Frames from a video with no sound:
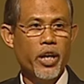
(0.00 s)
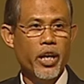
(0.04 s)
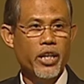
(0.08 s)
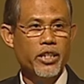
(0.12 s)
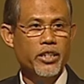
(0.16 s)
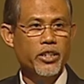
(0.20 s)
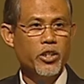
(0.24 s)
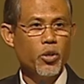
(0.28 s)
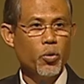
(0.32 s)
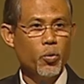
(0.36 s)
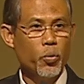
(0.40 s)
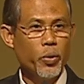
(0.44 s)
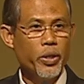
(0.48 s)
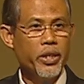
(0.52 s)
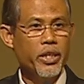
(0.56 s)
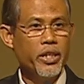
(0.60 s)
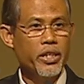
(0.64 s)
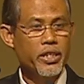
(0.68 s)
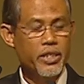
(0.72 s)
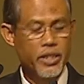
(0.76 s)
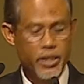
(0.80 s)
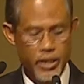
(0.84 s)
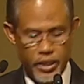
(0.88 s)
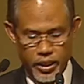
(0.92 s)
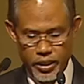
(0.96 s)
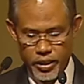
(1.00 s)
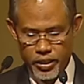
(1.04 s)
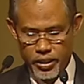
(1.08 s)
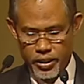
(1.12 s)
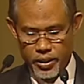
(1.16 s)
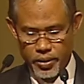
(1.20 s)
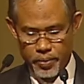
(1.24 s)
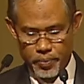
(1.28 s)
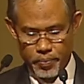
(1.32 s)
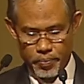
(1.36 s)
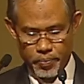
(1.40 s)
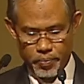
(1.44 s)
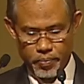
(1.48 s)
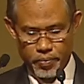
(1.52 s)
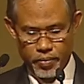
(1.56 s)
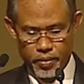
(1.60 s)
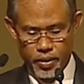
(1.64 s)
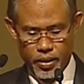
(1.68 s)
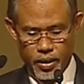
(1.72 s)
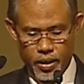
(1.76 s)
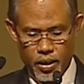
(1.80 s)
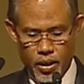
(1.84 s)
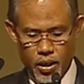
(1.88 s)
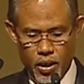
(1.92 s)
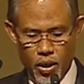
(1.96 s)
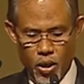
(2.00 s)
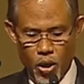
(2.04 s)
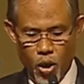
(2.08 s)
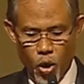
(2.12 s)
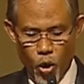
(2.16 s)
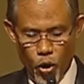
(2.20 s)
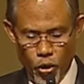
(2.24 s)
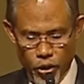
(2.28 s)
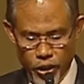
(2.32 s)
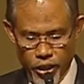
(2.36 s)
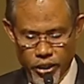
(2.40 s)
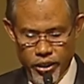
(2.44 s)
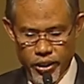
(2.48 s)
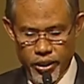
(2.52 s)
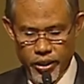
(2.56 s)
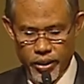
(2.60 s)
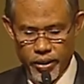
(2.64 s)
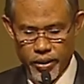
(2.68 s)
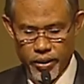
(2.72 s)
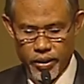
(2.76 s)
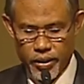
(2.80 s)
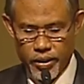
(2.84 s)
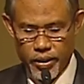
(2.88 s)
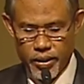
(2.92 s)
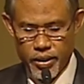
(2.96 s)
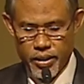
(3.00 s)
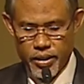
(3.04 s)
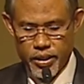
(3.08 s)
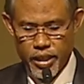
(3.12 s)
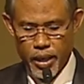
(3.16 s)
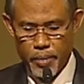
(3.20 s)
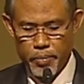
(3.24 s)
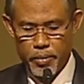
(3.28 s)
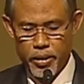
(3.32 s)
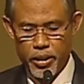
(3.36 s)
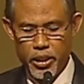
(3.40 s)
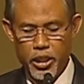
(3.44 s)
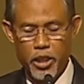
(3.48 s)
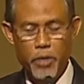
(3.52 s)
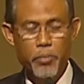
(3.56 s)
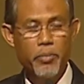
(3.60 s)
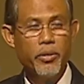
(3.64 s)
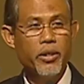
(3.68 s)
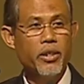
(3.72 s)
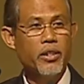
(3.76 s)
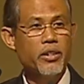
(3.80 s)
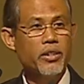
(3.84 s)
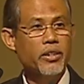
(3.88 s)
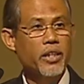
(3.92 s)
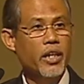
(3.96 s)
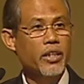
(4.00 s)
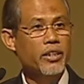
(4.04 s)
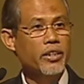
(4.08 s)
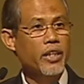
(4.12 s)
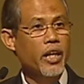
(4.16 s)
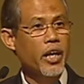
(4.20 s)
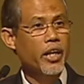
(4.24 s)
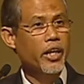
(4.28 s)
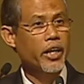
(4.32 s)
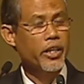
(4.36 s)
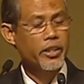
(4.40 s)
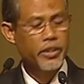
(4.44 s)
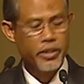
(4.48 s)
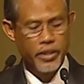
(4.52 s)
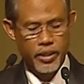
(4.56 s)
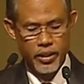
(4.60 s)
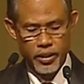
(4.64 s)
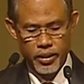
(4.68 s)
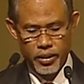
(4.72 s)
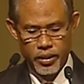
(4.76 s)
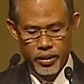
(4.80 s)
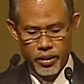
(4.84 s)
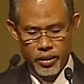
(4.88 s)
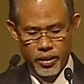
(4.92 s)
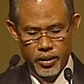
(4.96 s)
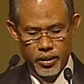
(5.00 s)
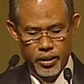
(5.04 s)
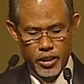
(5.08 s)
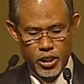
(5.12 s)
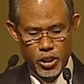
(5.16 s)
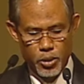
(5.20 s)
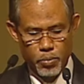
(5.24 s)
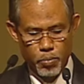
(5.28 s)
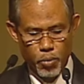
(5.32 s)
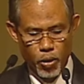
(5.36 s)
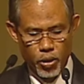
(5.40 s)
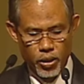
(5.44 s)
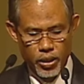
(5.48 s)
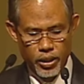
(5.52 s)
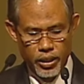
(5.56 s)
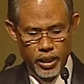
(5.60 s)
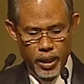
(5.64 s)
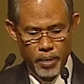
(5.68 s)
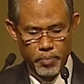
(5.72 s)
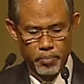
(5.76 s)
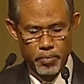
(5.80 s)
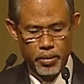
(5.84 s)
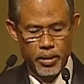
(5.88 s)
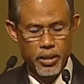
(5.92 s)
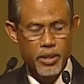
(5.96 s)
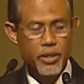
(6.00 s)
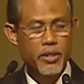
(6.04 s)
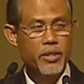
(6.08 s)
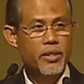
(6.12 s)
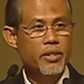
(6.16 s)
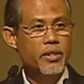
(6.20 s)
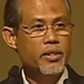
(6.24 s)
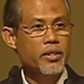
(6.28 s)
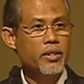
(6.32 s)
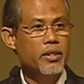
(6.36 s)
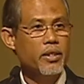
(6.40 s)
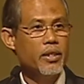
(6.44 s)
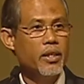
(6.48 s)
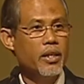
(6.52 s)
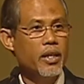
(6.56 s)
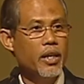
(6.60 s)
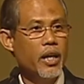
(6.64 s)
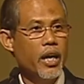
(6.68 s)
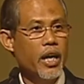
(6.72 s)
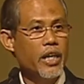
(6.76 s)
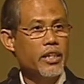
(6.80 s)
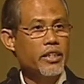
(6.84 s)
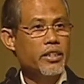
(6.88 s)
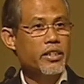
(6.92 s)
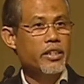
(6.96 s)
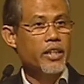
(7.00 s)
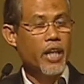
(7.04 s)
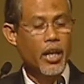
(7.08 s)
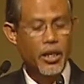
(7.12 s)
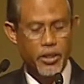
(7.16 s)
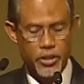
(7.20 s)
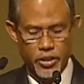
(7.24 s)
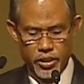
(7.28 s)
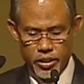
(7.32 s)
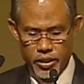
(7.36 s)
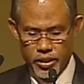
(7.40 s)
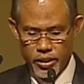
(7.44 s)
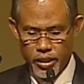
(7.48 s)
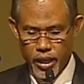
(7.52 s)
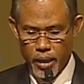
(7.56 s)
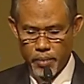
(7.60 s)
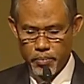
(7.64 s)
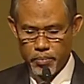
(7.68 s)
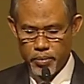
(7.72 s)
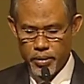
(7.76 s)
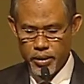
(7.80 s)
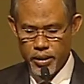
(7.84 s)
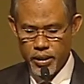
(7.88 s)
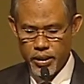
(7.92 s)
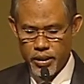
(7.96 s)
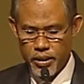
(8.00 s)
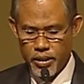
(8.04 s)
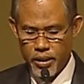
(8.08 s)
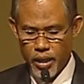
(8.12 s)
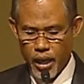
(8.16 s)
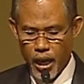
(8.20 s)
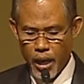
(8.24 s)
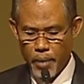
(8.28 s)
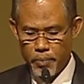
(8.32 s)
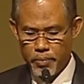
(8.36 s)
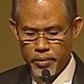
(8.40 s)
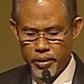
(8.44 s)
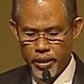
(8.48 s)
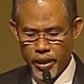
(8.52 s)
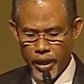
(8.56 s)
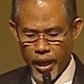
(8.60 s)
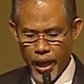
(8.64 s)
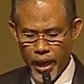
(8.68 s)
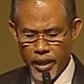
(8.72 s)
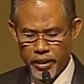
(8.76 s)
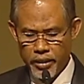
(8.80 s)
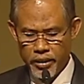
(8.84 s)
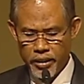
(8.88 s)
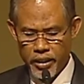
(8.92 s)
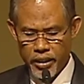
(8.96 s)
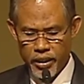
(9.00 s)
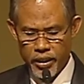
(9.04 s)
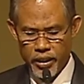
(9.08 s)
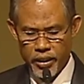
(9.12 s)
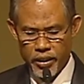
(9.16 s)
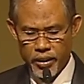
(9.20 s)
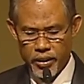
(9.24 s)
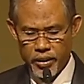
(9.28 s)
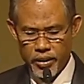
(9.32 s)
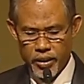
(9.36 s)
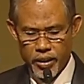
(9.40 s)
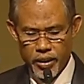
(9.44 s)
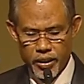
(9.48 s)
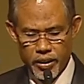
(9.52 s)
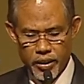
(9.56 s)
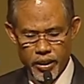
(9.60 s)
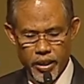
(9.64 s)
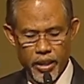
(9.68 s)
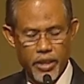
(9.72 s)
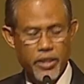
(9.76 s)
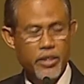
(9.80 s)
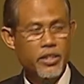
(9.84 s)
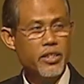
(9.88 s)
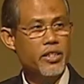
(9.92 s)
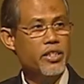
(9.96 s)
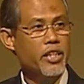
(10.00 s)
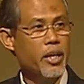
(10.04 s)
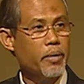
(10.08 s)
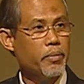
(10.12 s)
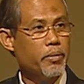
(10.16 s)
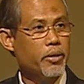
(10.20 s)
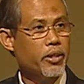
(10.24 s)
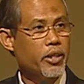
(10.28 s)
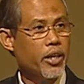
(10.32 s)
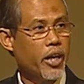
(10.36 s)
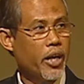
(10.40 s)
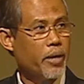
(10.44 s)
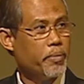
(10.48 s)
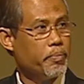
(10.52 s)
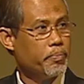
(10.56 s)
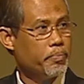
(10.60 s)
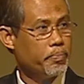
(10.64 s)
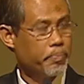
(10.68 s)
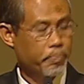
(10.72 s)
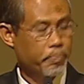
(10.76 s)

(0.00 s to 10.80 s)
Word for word: as the weakest link. Already, cybercriminals are targeting the smaller companies, as larger companies up their ante against cybercrime.